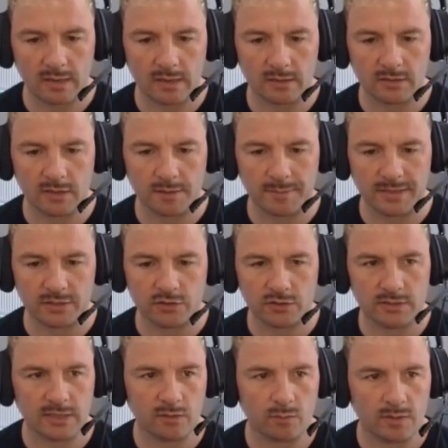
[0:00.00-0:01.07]
it's going to be
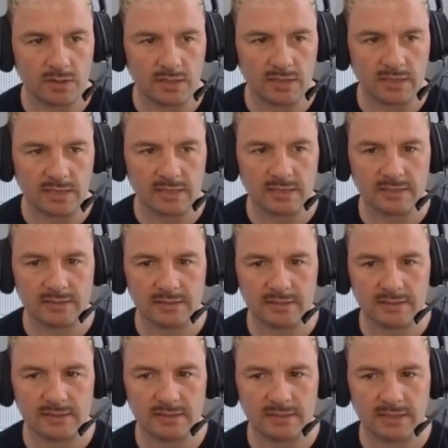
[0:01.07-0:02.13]
interesting with the
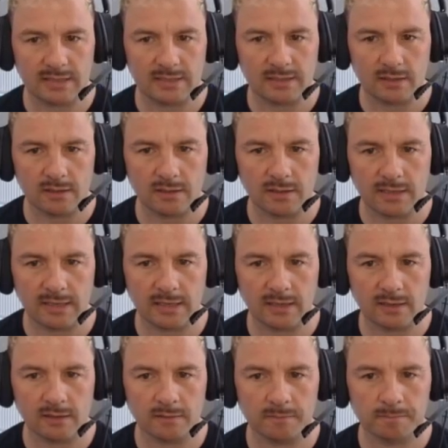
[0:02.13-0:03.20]

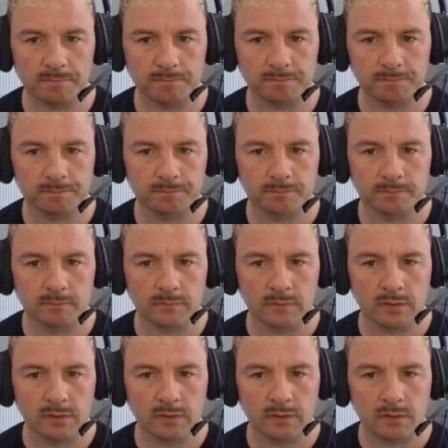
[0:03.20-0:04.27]
signaling.
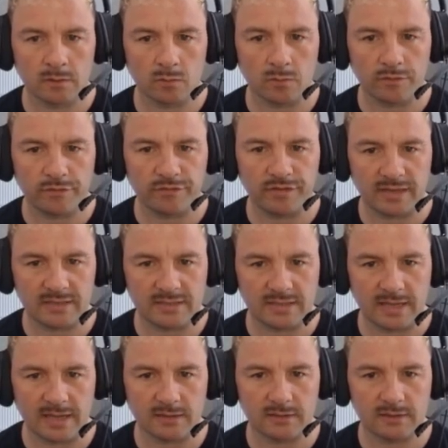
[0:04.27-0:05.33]
We'll fix
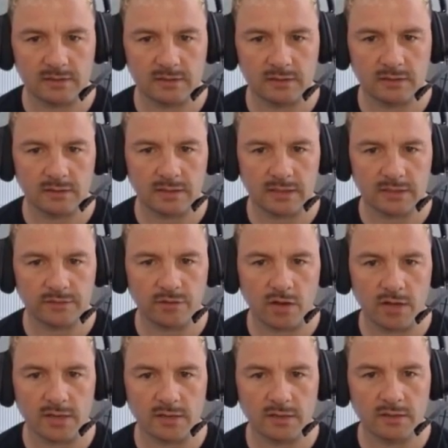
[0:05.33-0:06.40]
that. That's
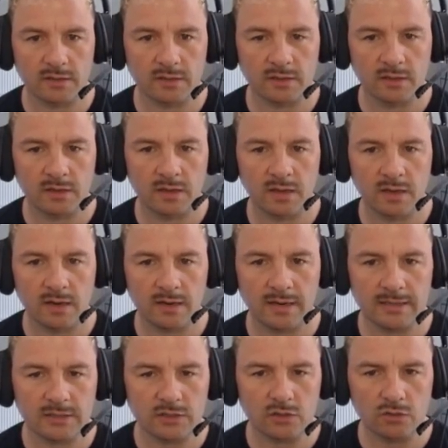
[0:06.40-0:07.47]
fine.
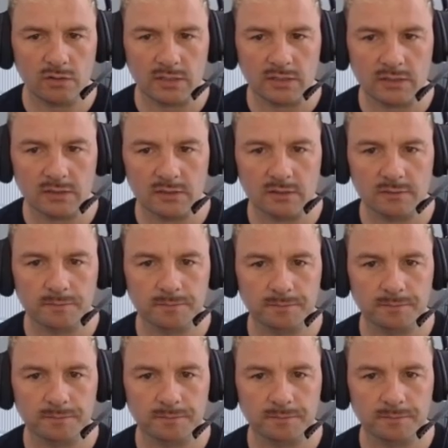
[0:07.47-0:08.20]
Let's do this.